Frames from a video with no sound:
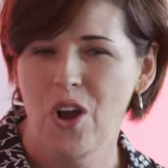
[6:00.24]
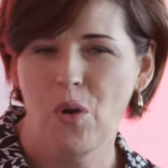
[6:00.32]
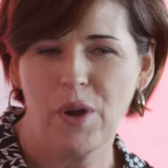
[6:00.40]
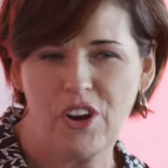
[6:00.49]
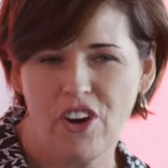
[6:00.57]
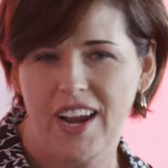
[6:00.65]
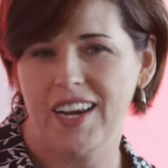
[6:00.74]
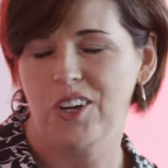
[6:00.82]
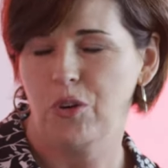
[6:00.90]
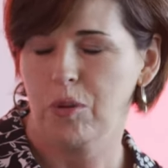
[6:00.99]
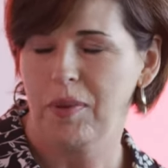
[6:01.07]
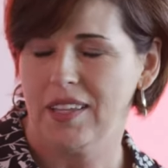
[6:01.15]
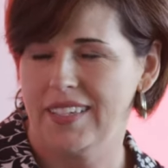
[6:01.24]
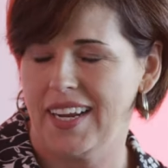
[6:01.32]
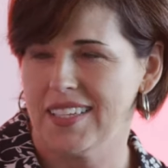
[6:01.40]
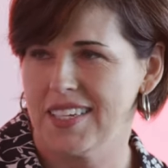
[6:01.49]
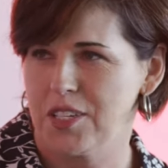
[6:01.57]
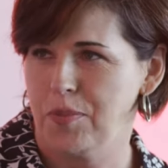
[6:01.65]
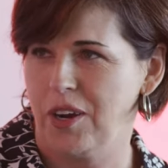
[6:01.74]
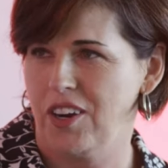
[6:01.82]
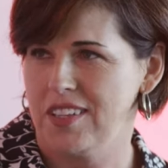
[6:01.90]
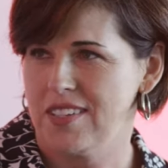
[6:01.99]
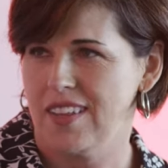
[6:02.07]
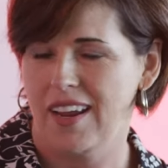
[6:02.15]
we created a doorbell dance
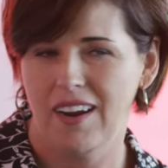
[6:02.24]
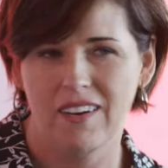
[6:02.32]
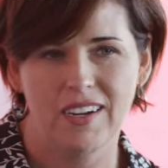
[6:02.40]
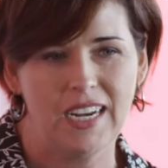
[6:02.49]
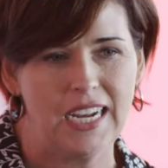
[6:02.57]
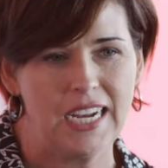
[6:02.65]
experience there and.